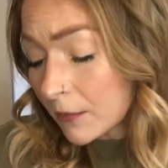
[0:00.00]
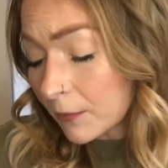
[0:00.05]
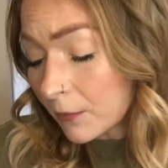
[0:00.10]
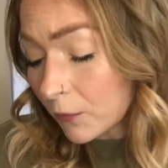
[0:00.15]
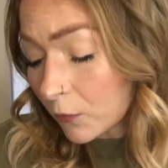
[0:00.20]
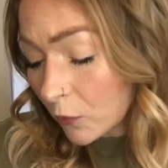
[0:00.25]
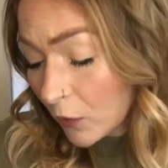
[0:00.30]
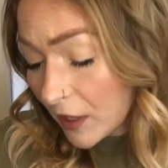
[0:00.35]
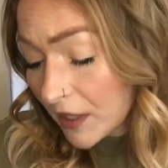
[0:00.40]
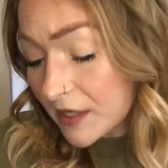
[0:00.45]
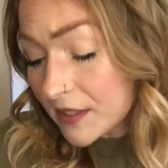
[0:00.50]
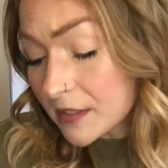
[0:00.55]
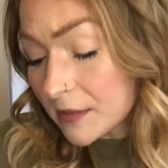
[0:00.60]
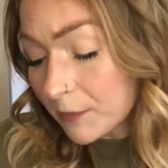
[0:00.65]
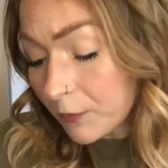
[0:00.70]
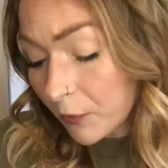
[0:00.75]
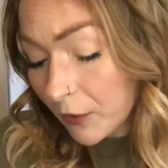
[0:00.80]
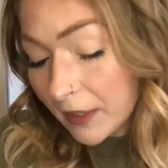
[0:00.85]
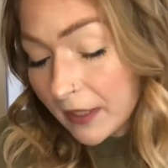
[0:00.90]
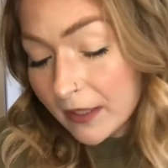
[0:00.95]
rice
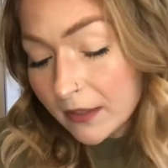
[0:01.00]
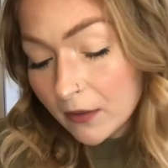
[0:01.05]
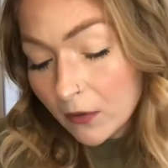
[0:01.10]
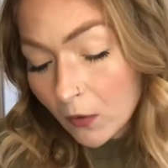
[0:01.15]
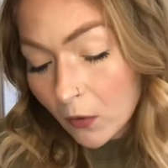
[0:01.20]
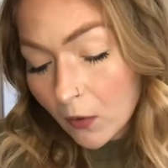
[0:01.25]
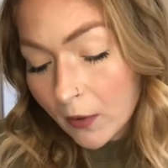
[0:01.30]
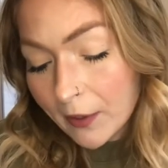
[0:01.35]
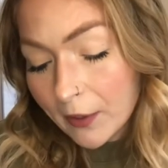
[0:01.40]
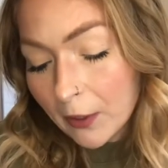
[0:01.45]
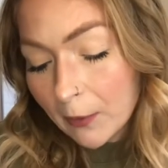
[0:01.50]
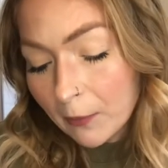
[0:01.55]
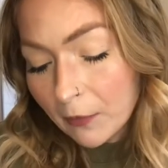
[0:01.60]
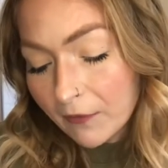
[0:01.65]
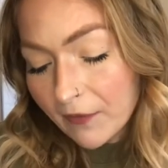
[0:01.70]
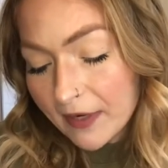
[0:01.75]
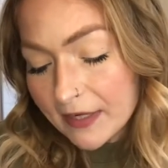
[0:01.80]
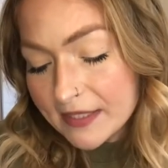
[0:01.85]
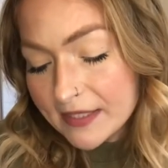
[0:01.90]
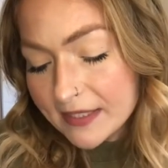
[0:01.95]
bran oil
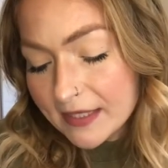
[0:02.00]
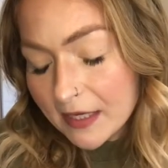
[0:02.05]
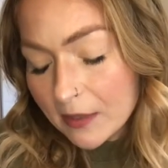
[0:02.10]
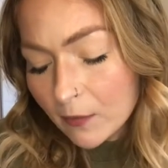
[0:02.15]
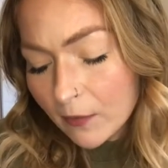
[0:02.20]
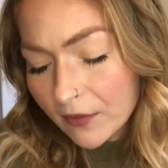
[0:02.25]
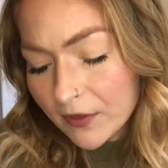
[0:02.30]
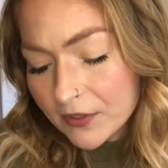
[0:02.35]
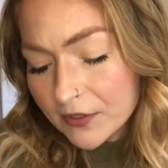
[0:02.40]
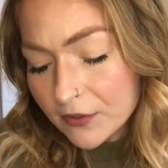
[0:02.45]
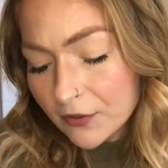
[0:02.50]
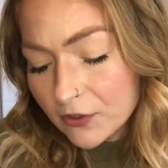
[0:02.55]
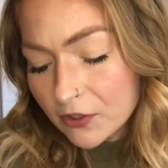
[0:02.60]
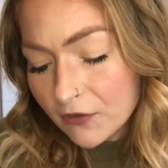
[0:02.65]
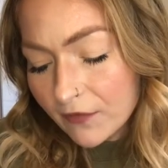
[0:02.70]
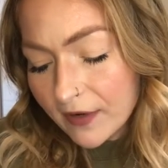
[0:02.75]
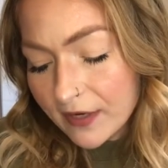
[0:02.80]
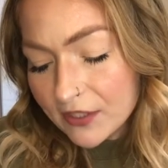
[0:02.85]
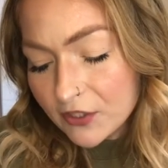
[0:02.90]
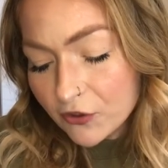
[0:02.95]
provides skin with a surge of
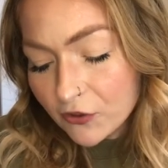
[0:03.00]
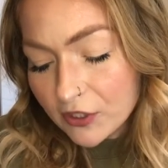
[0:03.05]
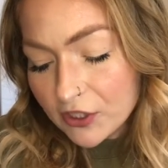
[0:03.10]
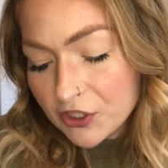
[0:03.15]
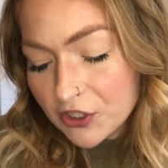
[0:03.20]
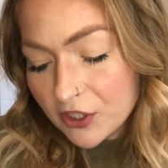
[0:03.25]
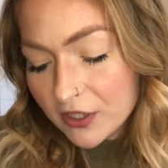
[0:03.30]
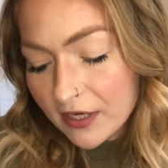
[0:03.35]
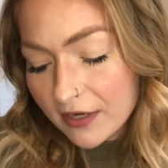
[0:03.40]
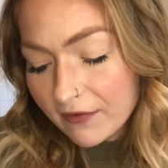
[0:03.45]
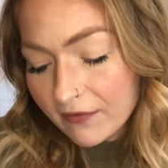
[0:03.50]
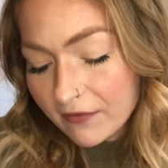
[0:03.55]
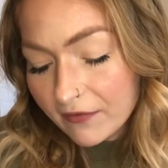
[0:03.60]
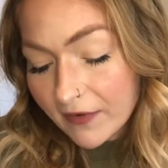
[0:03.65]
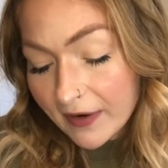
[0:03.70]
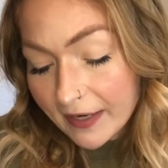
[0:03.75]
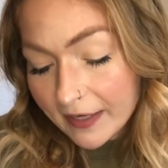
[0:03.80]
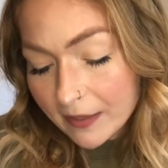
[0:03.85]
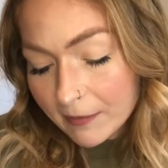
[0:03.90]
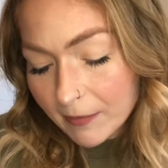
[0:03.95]
hydration and
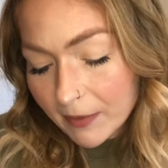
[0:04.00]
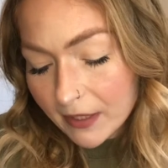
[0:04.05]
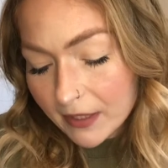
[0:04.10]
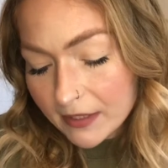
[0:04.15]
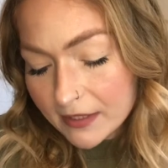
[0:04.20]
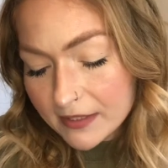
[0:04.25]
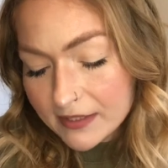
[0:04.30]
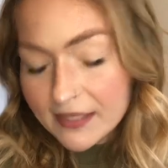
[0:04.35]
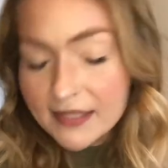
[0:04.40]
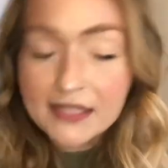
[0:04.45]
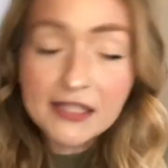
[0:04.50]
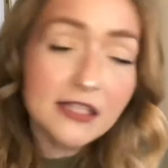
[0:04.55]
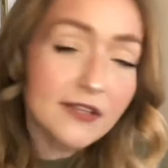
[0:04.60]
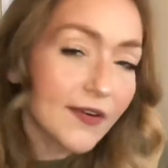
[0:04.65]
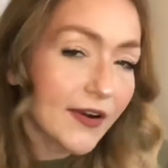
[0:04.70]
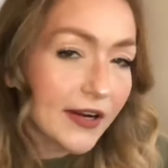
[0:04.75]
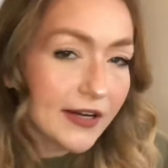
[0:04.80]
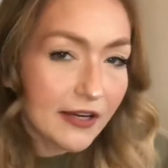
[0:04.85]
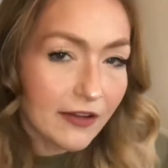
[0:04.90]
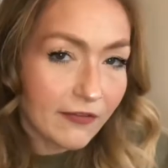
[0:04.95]
vitamins. This is
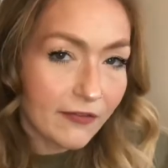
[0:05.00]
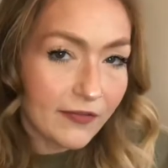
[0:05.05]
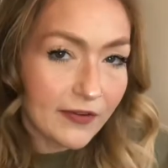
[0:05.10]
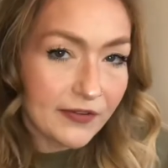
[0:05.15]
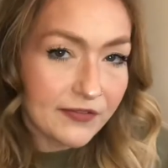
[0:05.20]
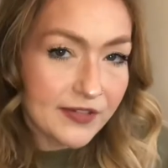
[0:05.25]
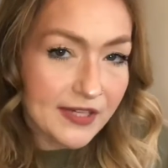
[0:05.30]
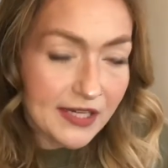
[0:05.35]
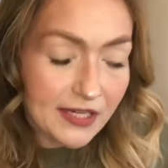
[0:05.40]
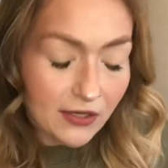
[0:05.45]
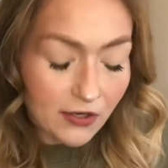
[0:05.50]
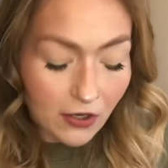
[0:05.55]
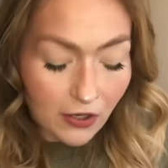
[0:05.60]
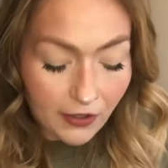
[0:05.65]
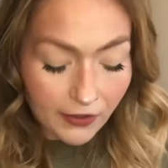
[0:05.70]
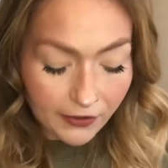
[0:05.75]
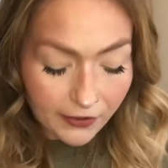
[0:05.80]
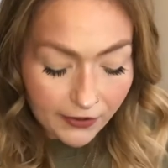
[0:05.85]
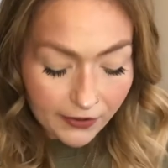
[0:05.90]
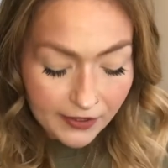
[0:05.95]
valued at
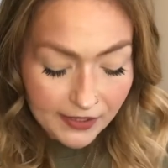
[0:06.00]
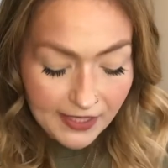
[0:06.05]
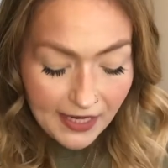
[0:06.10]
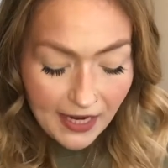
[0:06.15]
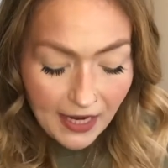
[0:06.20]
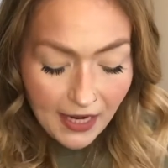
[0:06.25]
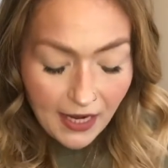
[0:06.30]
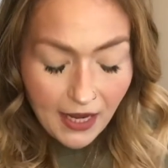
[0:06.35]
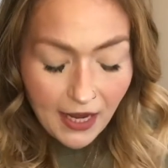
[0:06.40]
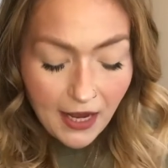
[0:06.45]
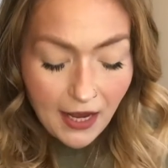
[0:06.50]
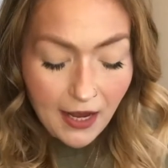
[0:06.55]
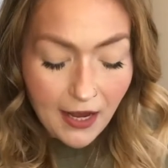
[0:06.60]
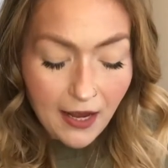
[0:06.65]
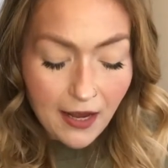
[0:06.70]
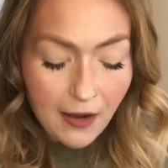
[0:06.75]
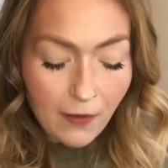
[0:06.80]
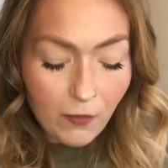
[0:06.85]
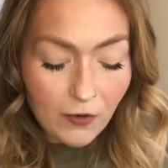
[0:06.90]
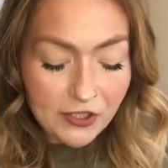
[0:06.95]
$15.
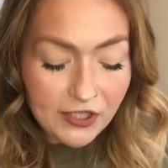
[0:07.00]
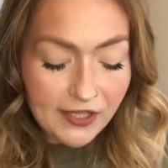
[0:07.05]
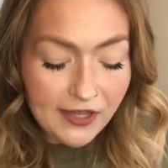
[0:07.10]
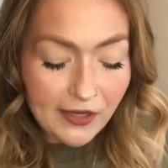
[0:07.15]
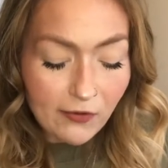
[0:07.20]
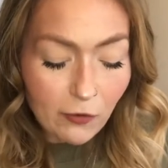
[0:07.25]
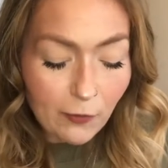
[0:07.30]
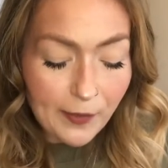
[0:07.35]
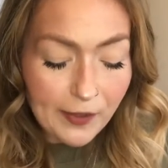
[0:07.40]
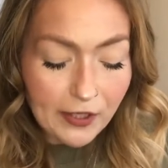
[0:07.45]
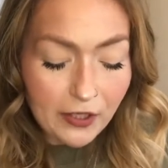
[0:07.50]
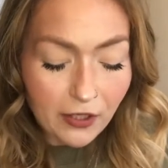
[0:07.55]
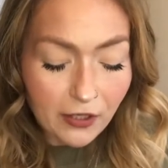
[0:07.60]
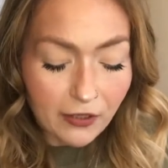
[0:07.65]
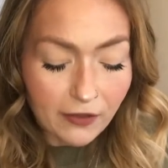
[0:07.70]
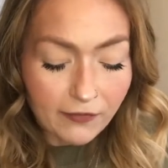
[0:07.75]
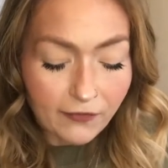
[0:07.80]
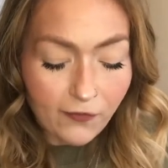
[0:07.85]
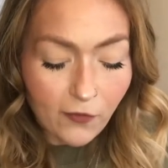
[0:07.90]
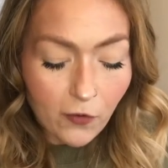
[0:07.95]
Um, which I think would be
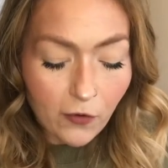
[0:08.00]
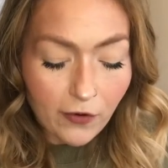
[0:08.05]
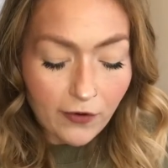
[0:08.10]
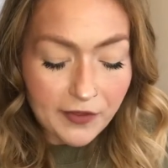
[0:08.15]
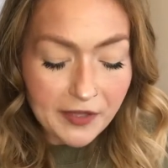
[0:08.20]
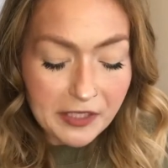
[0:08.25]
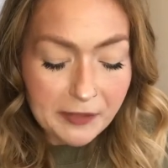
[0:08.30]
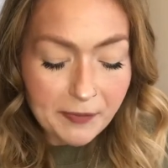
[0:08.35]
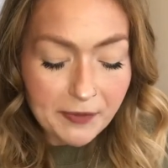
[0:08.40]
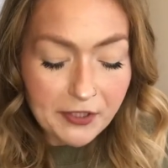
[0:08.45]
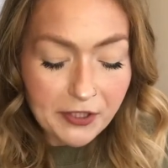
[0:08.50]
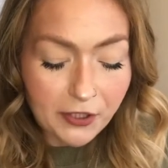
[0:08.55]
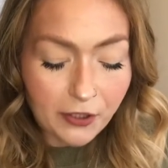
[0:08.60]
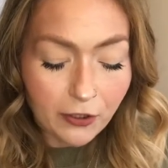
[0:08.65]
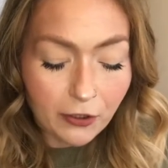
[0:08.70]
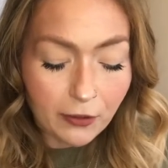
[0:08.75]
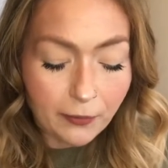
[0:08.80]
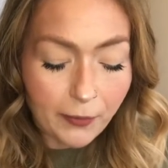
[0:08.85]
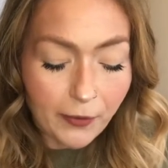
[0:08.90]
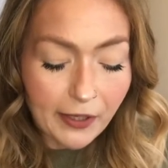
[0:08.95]
good for this
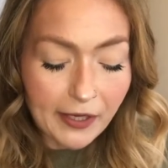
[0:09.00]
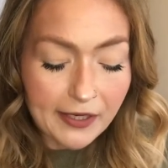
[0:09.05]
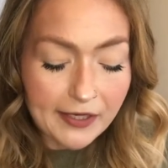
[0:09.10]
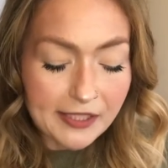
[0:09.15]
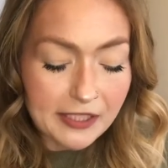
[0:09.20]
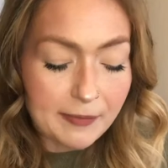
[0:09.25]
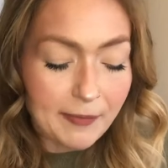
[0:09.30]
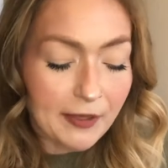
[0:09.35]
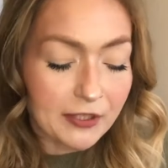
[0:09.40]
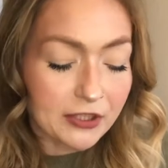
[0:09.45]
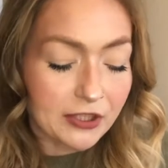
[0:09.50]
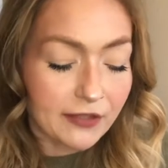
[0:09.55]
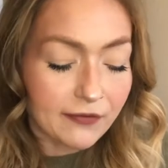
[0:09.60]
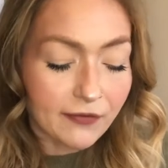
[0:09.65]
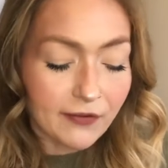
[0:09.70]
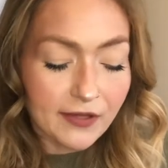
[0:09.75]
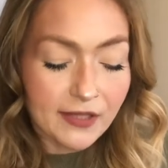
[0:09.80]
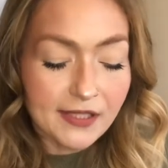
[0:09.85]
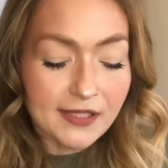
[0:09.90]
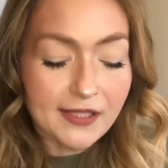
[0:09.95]
particular brand, especially
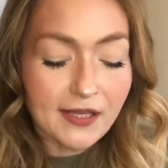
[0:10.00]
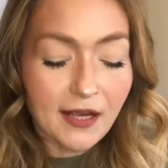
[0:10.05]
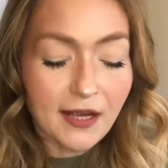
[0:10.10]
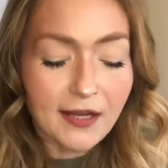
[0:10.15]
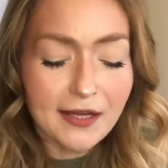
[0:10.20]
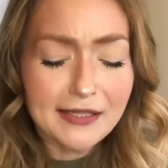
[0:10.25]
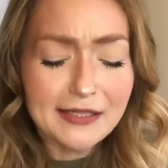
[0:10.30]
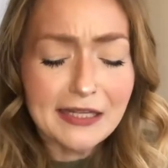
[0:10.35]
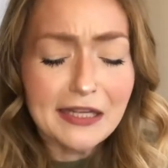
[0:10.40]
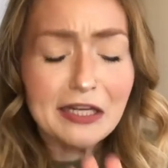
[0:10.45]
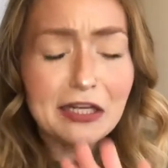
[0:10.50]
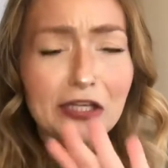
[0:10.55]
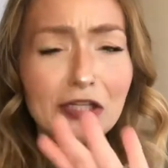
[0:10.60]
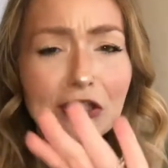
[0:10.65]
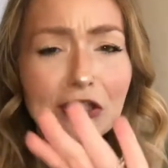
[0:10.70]
for this size. It is